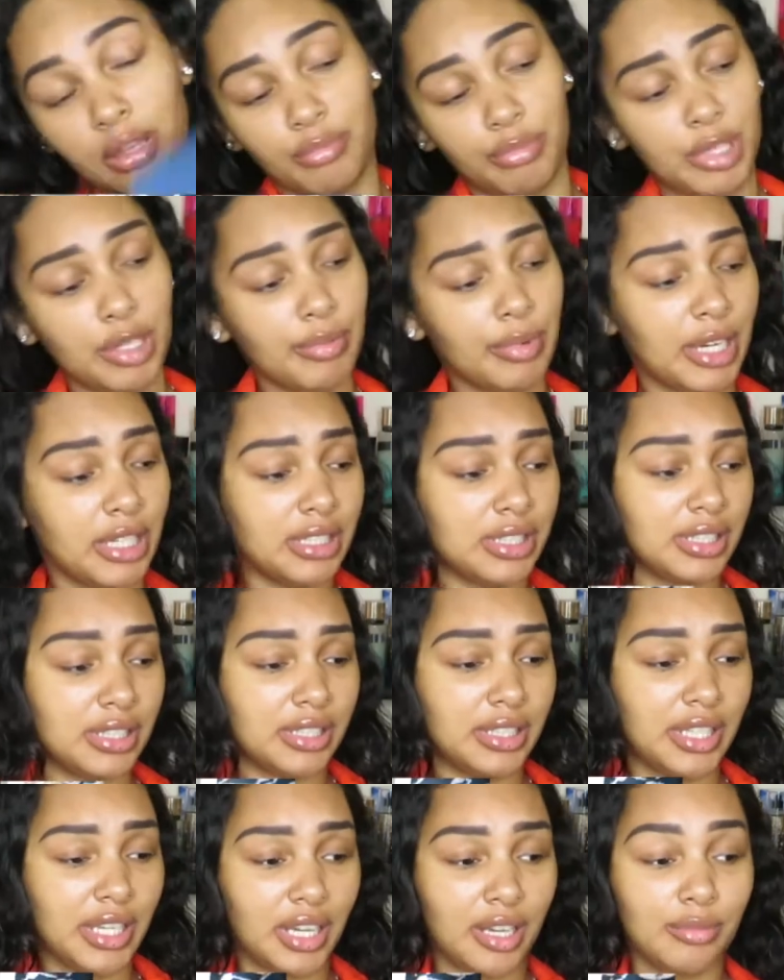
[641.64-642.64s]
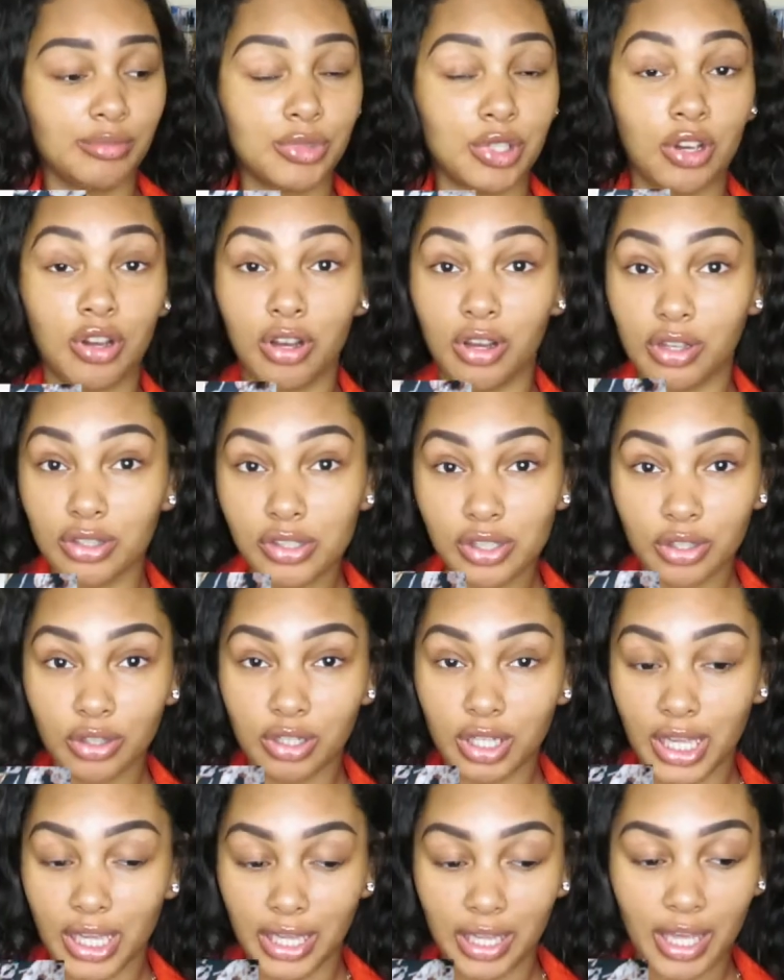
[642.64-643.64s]
Me, personally, I'm tall, so,
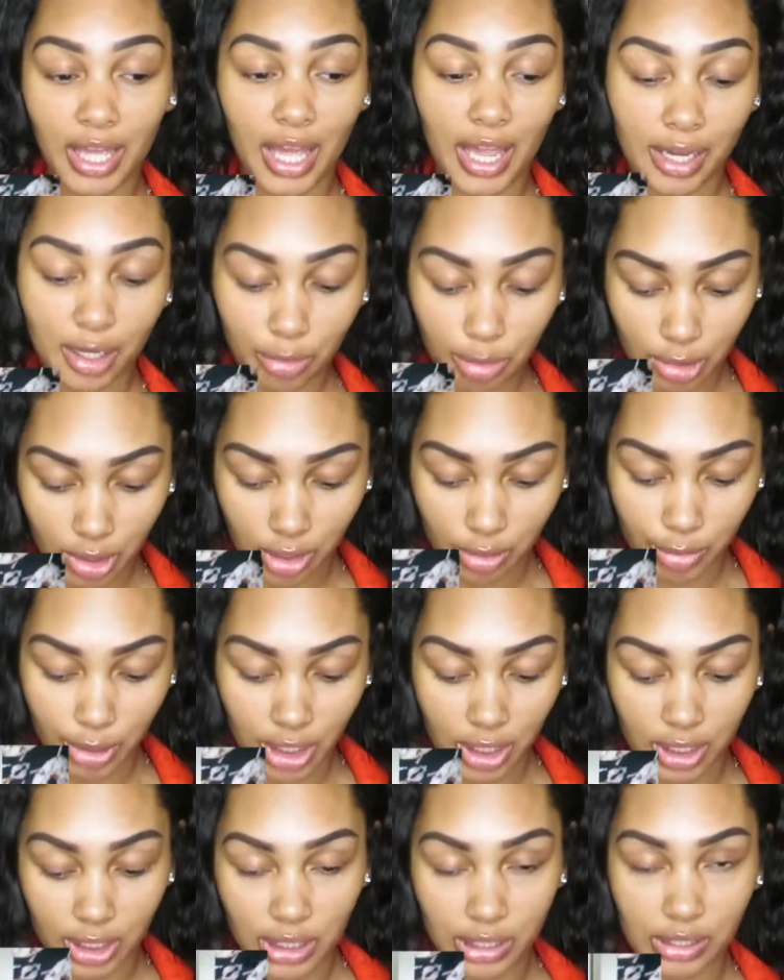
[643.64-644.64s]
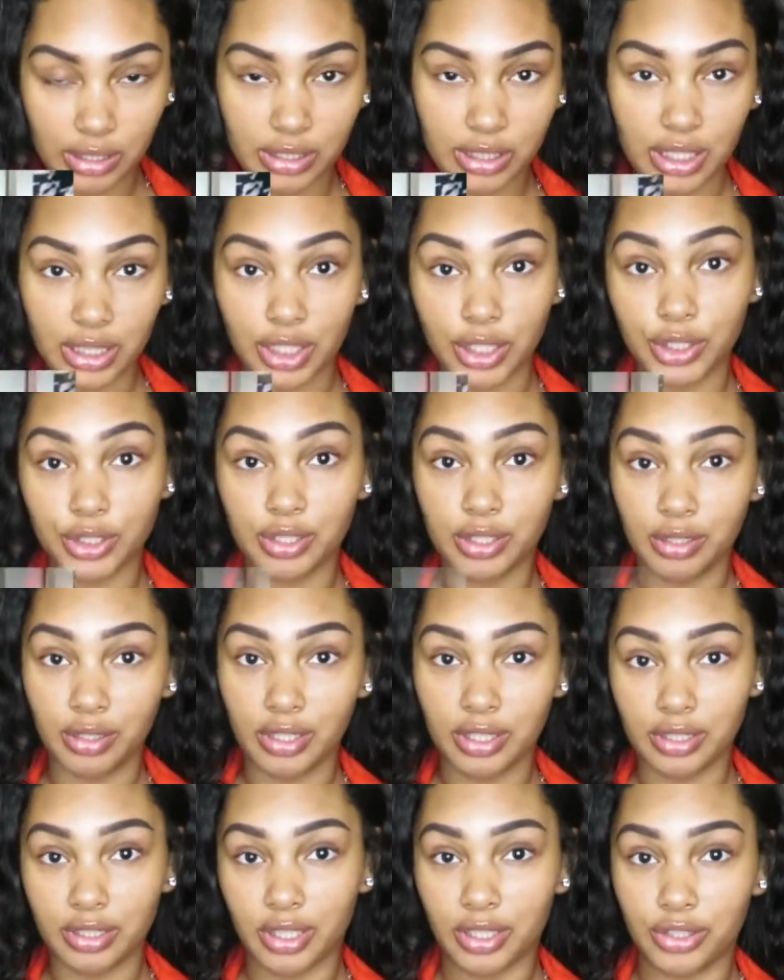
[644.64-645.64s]
like, I could put on a pair of heels and they're still
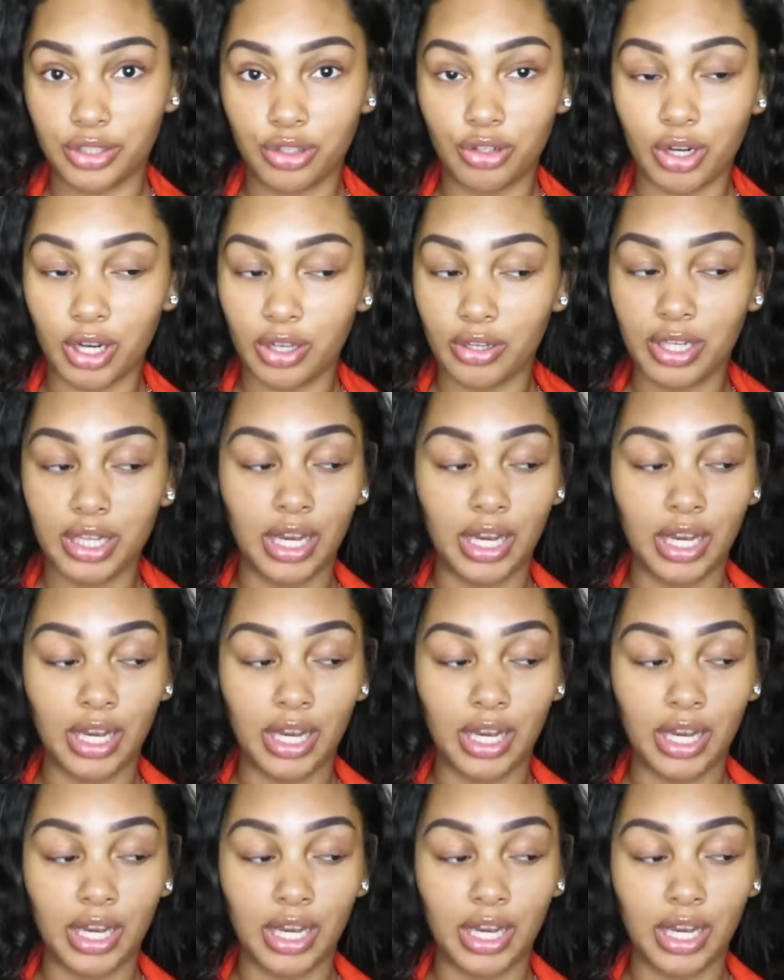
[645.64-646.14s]
gonna touch the ground.